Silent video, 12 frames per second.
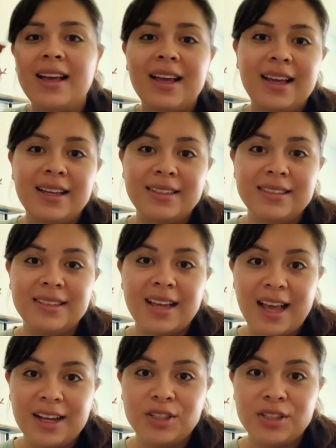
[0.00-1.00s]
And
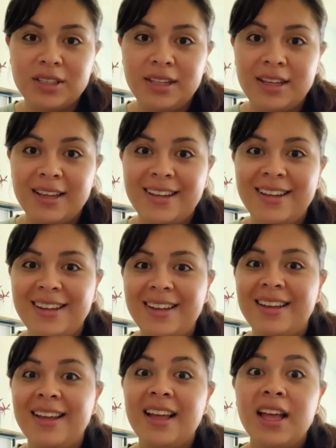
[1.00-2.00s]
actually
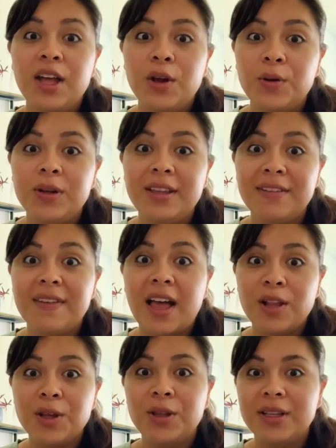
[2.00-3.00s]
really
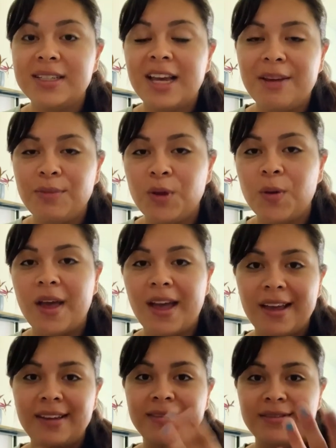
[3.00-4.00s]
value the time you
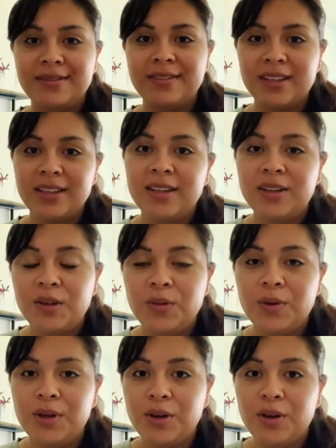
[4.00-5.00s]
have
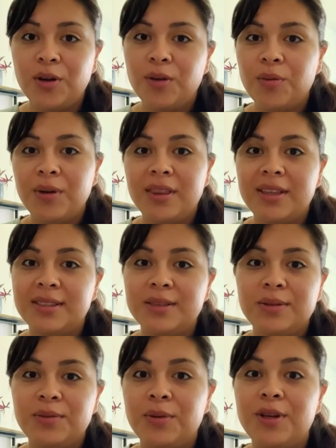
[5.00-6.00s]
when
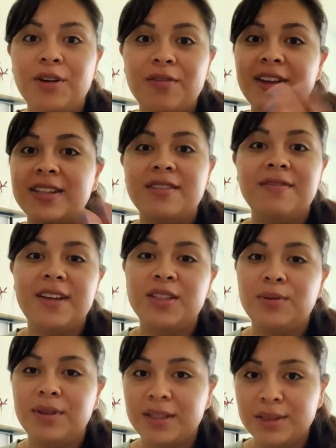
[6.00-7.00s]
you're face to face
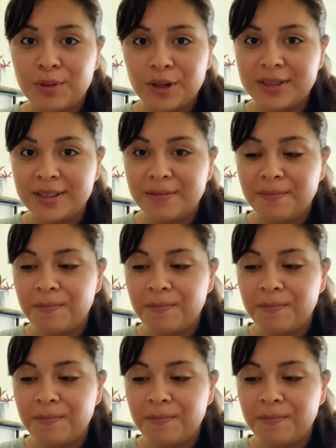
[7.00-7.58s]
with this person.